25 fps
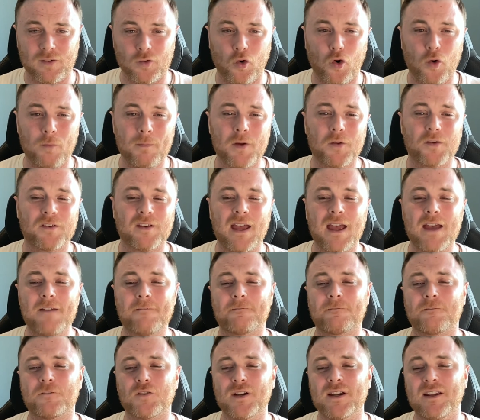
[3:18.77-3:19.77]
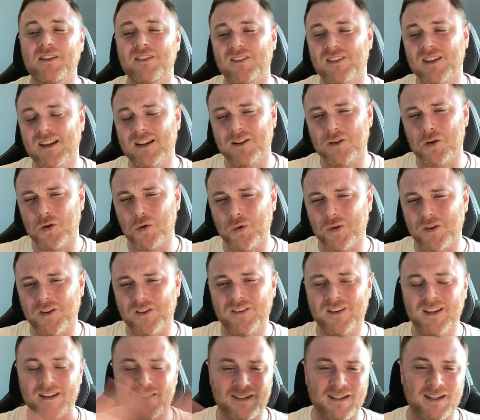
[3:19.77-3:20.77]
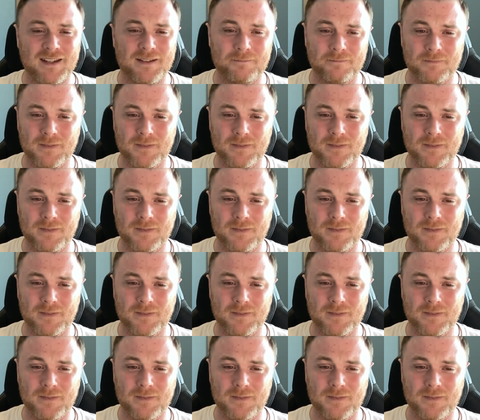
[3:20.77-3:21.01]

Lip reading: almost every single city